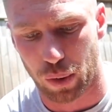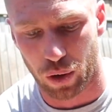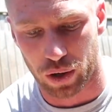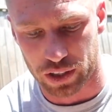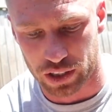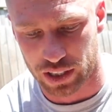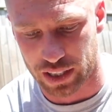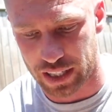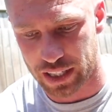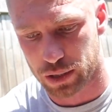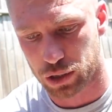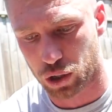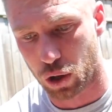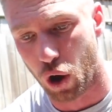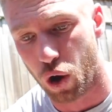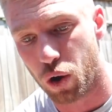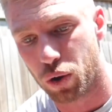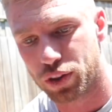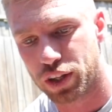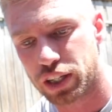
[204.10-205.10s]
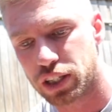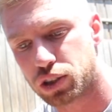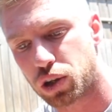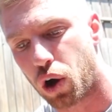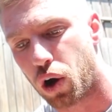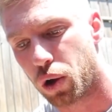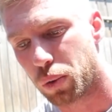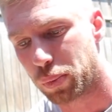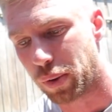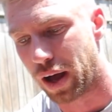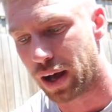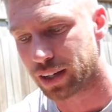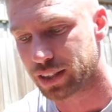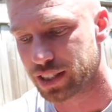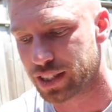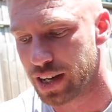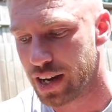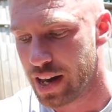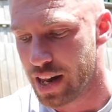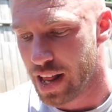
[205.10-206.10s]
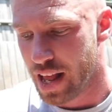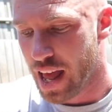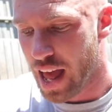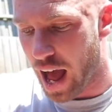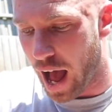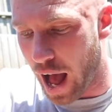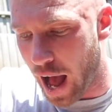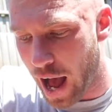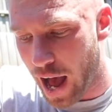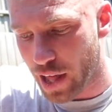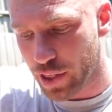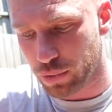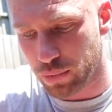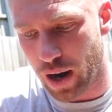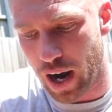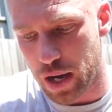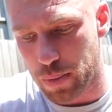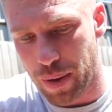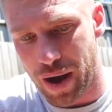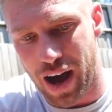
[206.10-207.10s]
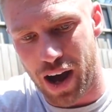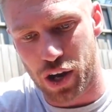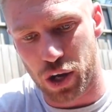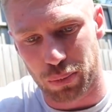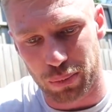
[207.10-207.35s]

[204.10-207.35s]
boys. These, co these coil packs are the right part